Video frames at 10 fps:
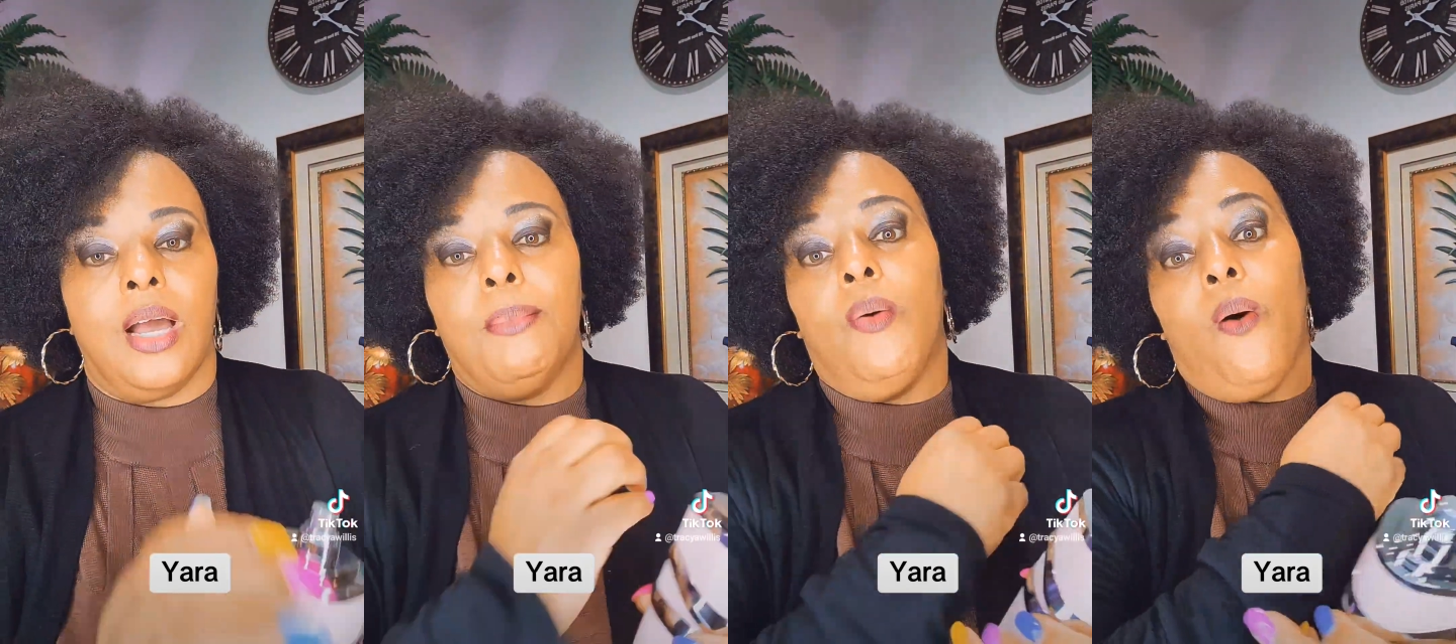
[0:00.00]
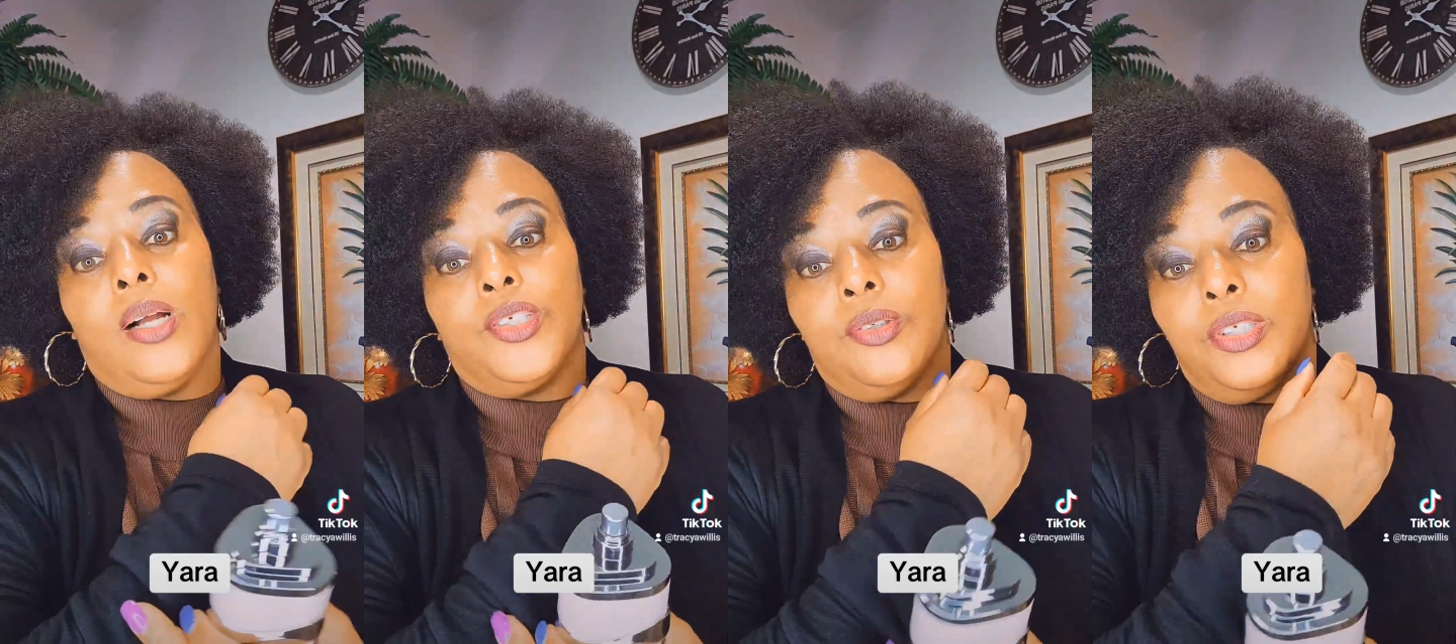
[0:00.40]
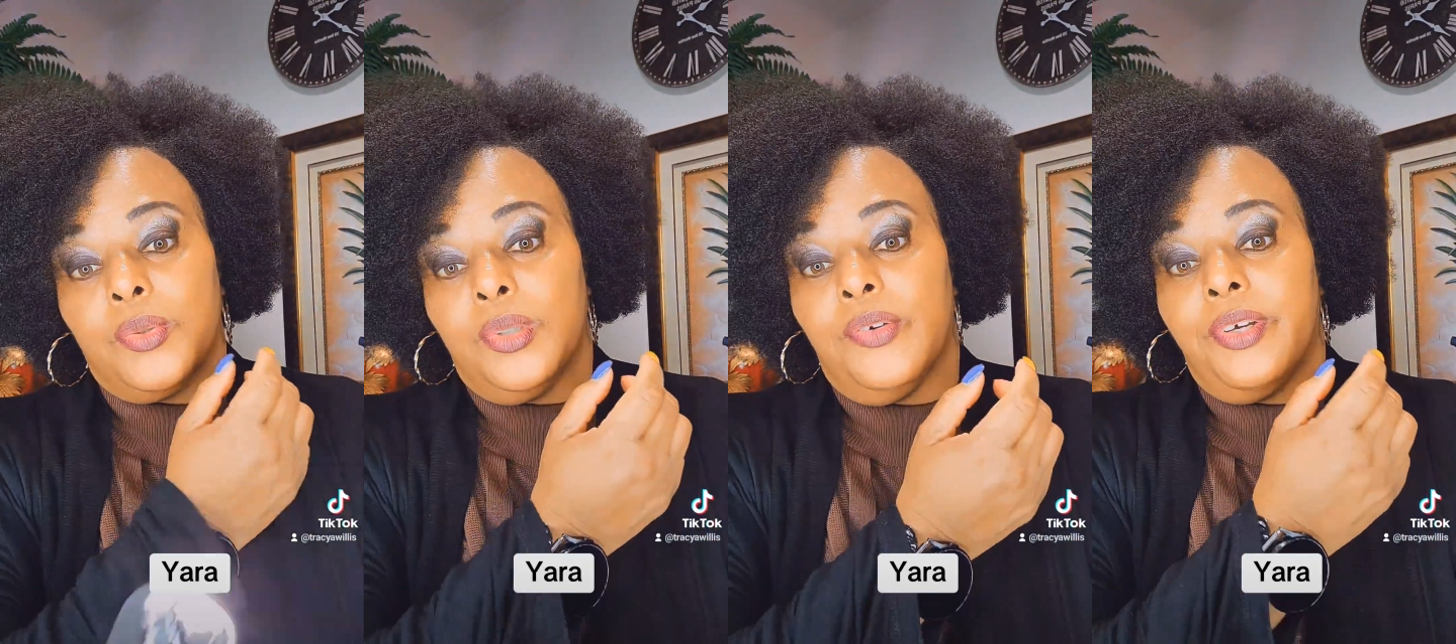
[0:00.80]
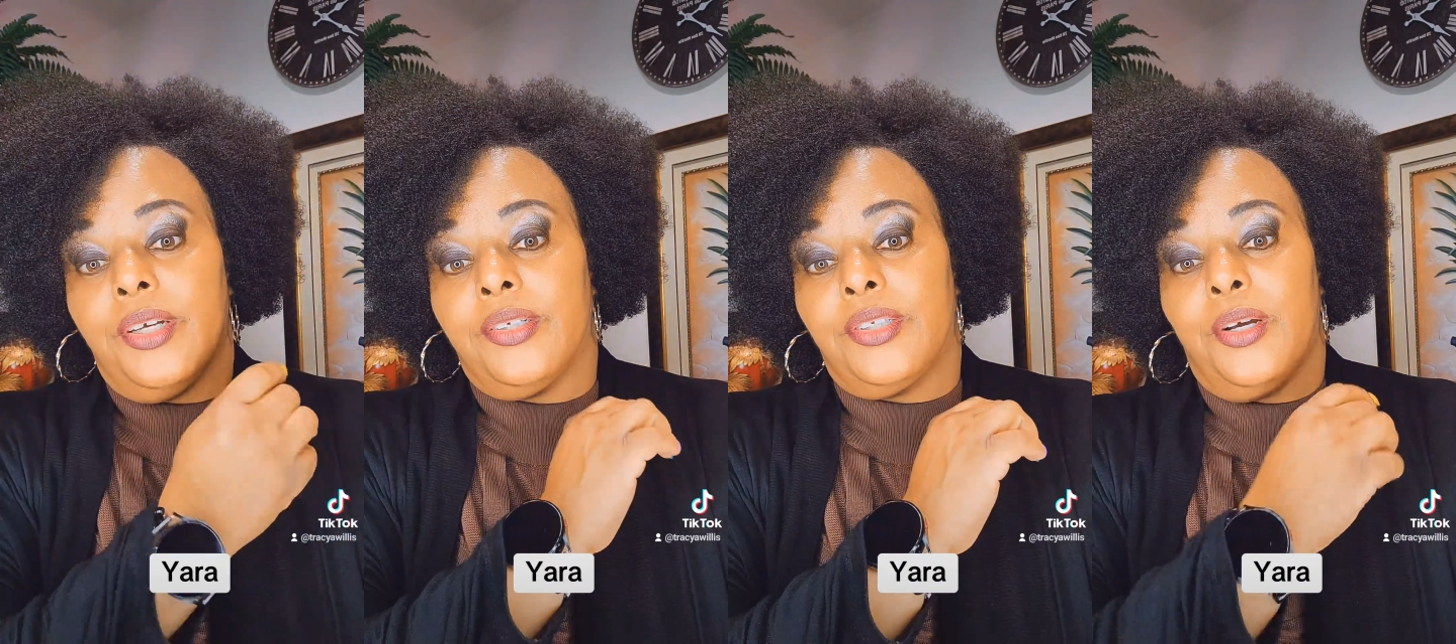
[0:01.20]
Got my watch on this one over
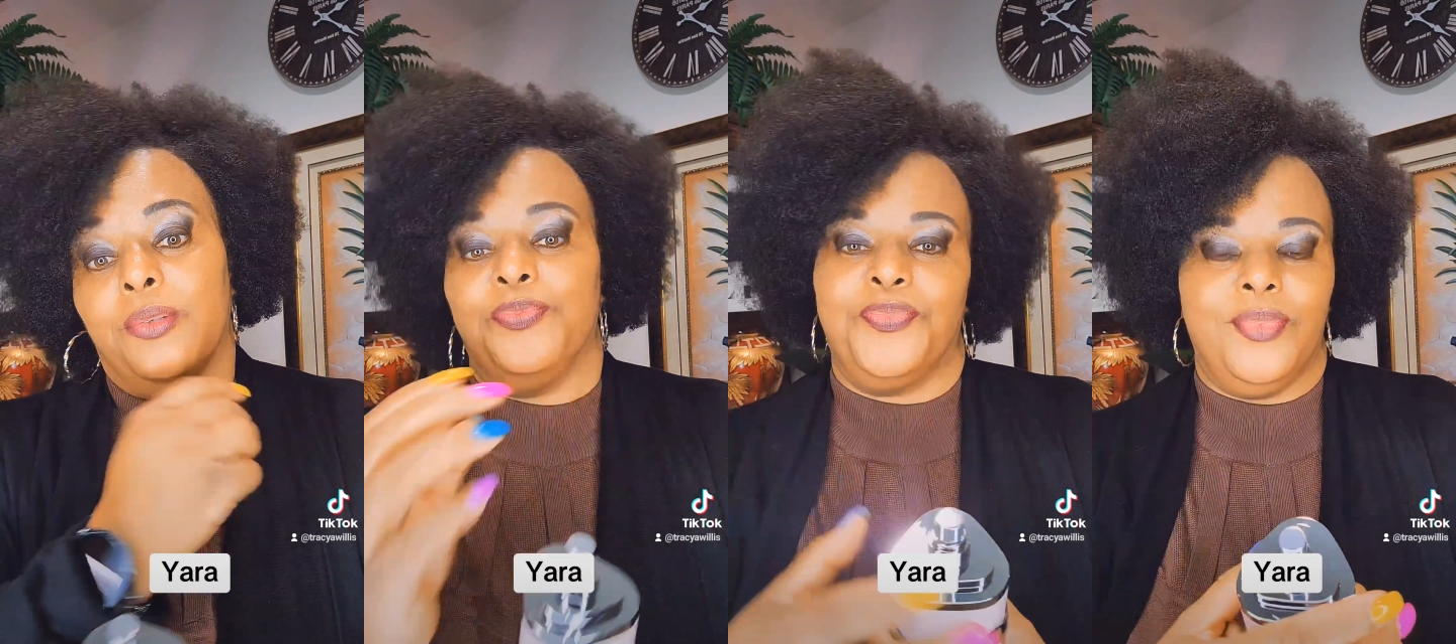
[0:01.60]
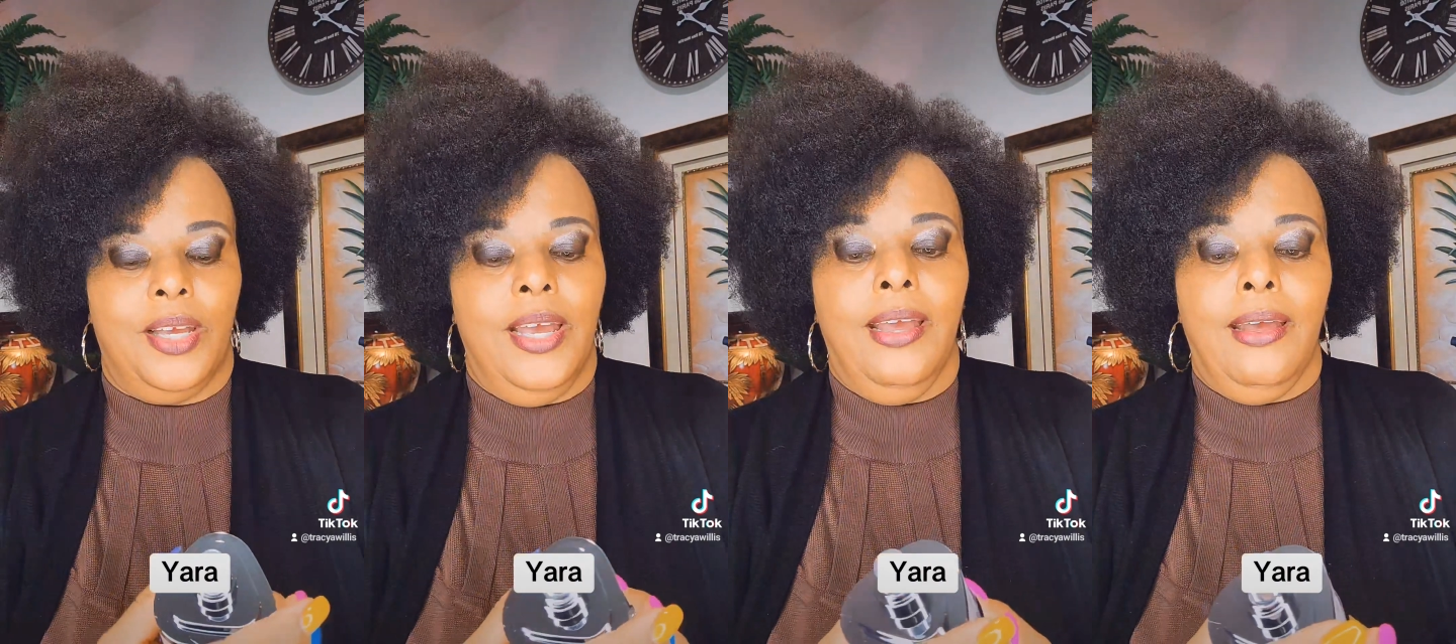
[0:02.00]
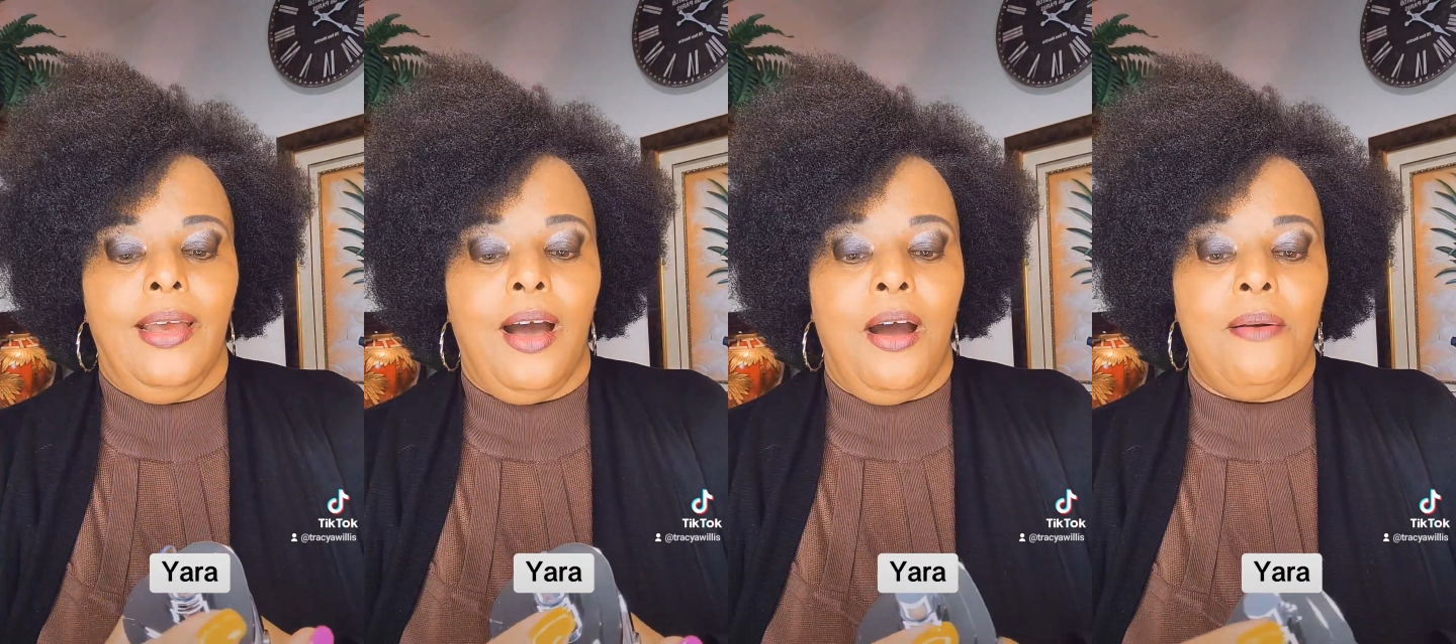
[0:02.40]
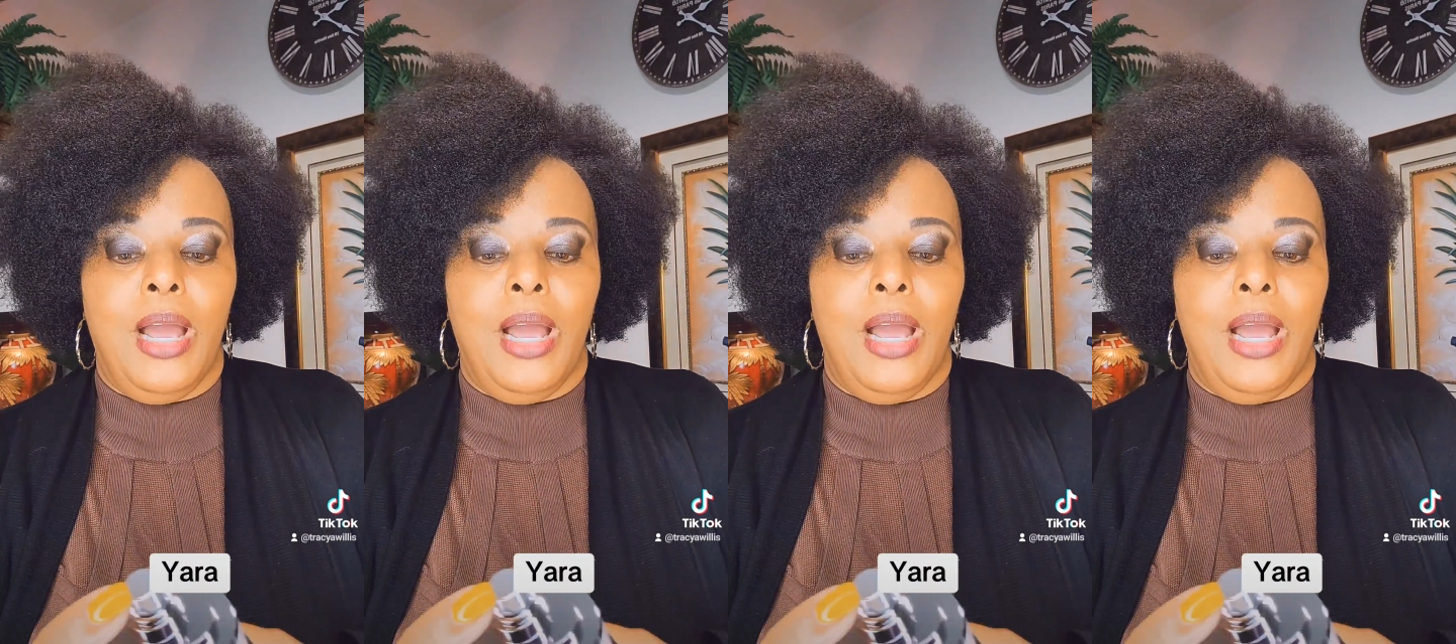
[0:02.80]
here. So, all